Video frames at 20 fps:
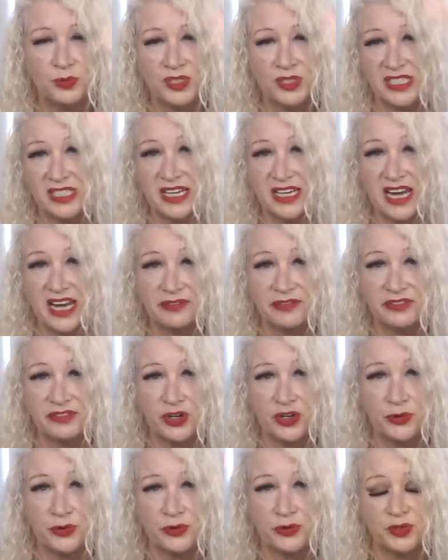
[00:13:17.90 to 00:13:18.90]
didn't have to
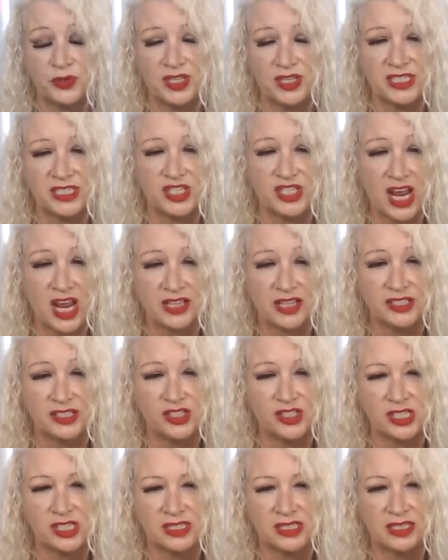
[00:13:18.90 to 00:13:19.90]
go through these
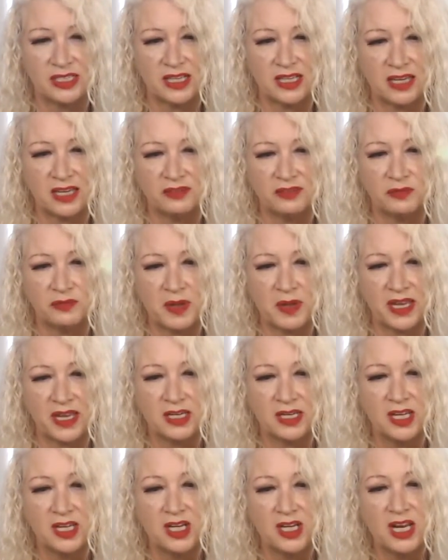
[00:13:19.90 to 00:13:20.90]
challenges in life, but
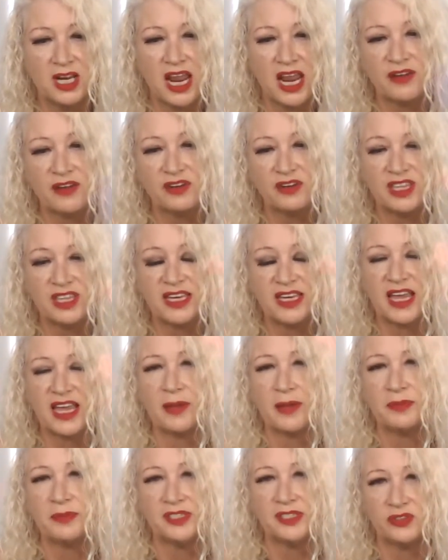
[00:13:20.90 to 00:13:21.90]
everything
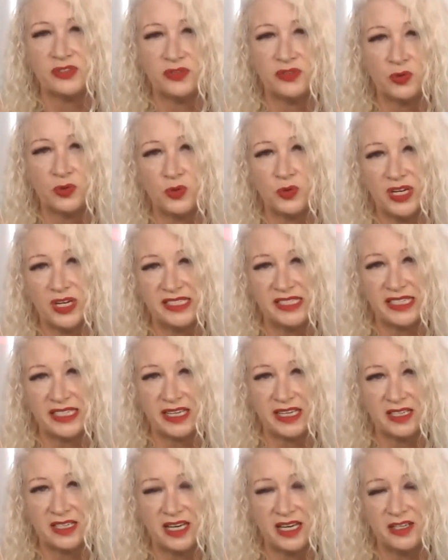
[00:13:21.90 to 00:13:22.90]
happens for a
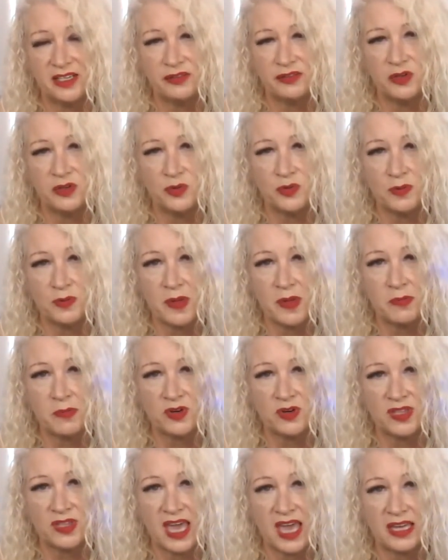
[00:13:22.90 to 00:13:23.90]
reason. And if you
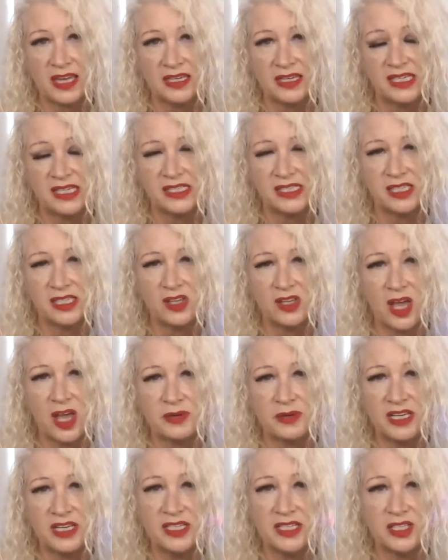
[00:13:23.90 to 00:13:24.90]
remember that, it's a lot
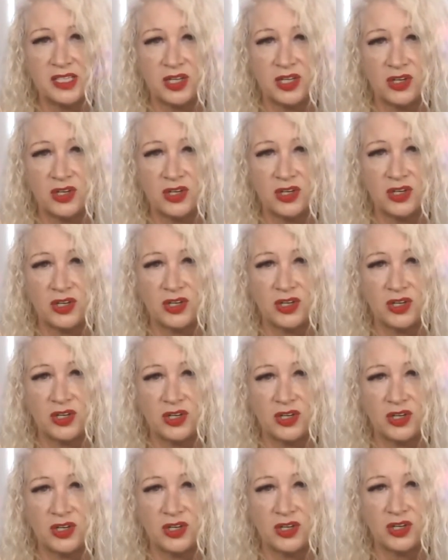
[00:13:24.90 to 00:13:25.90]
easier
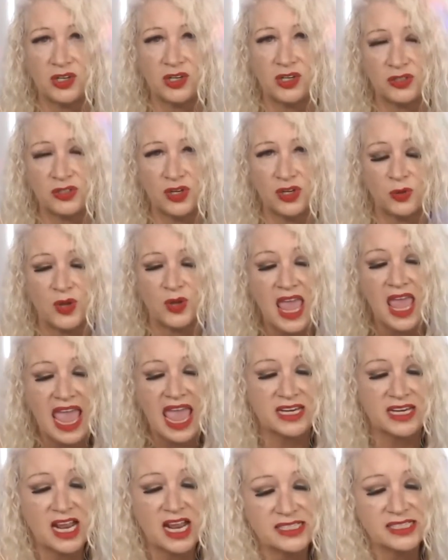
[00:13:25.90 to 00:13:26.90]
to go through.
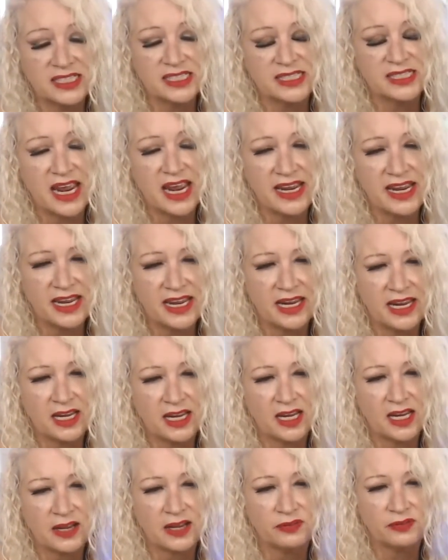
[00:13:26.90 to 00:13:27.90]
And as a
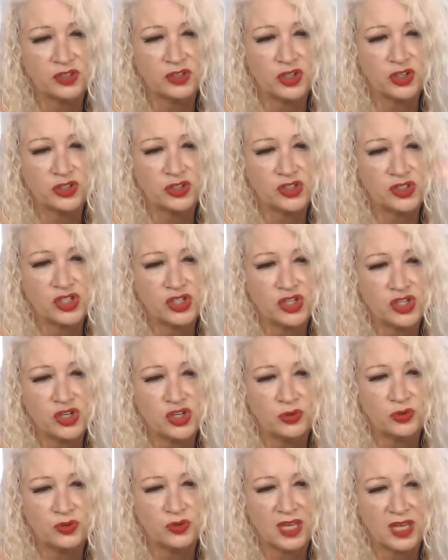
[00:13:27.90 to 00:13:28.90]
psychic, I've learned
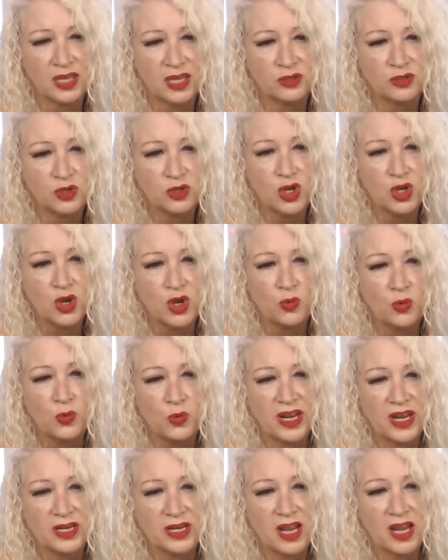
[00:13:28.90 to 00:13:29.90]
too that
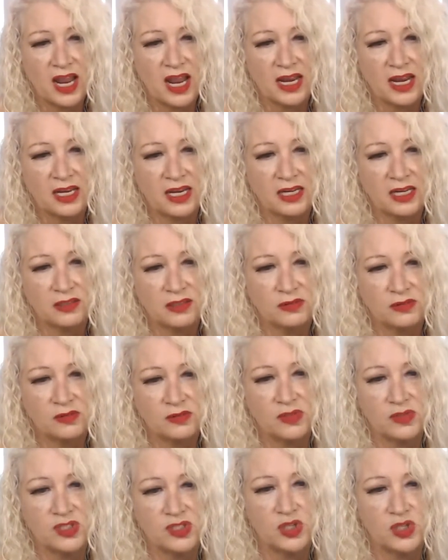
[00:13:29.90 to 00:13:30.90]
when I
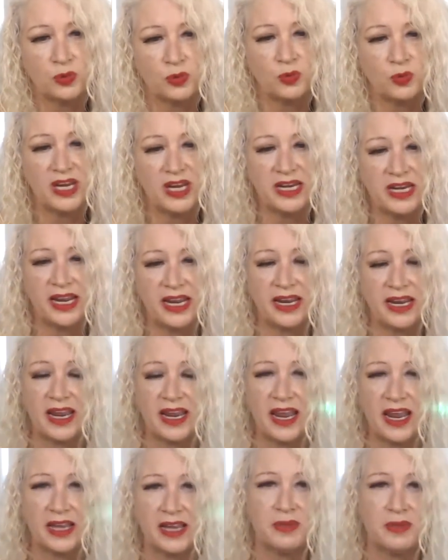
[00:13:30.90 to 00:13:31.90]
do a reading
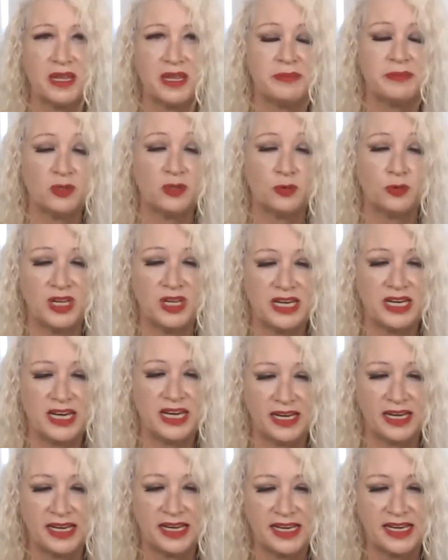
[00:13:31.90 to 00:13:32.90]
and maybe the reading
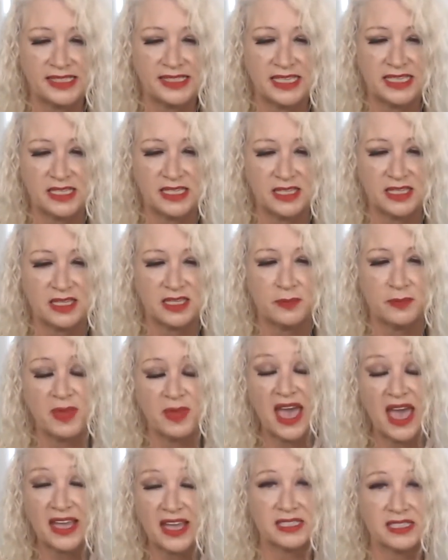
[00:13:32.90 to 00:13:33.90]
isn't the
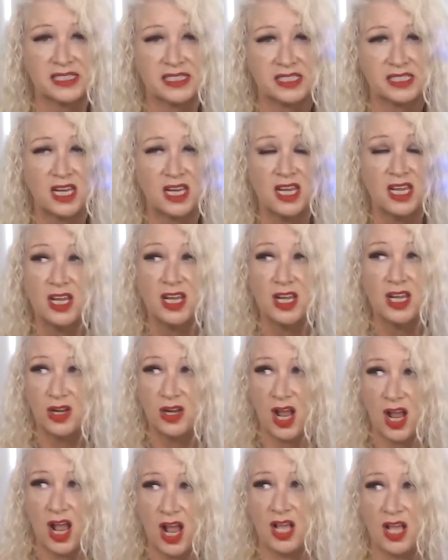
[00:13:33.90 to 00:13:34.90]
best,
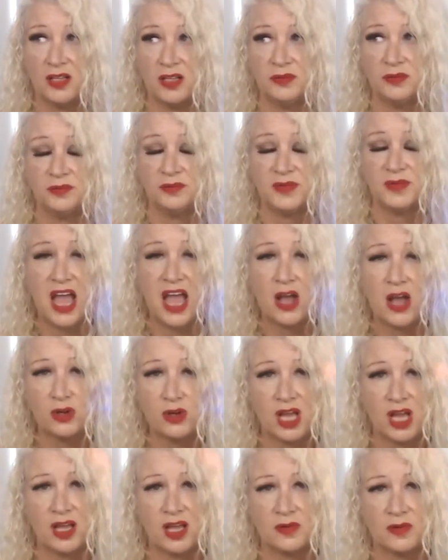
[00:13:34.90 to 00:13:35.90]

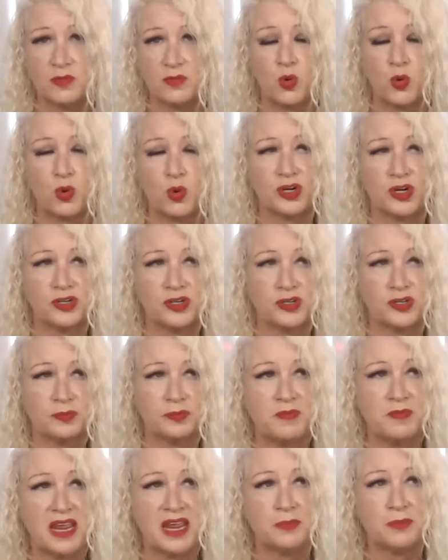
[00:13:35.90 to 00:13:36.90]
outcome, or it
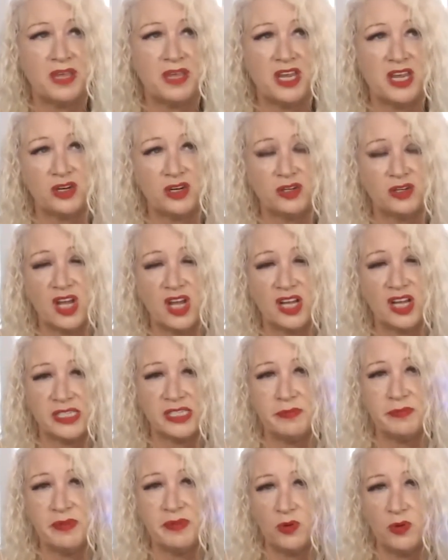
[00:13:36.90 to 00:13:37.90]
may appear not to
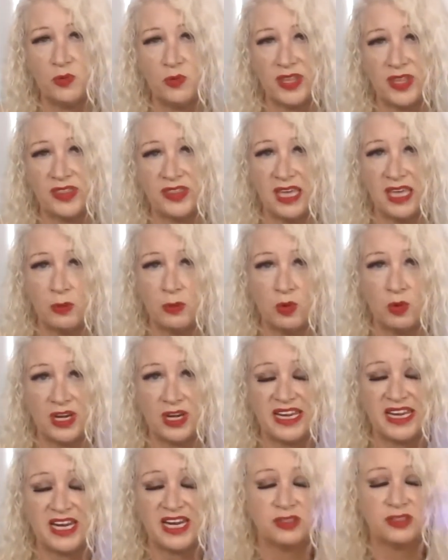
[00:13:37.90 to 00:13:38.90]
be what they want to
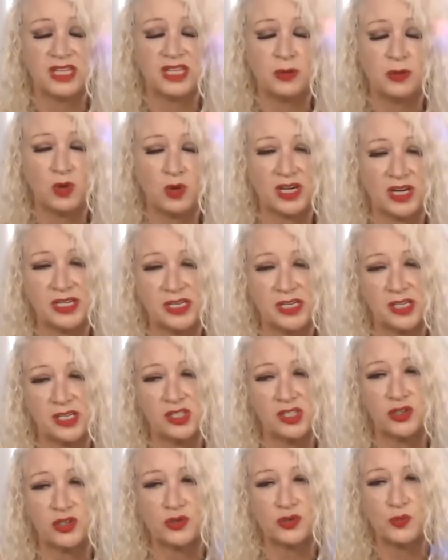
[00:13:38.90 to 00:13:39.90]
hear, they want it a
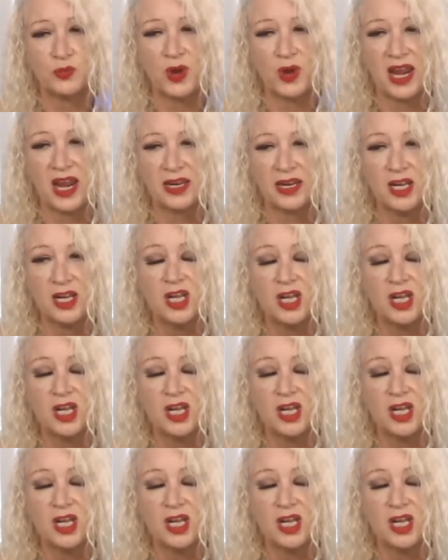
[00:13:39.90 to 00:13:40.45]
certain way,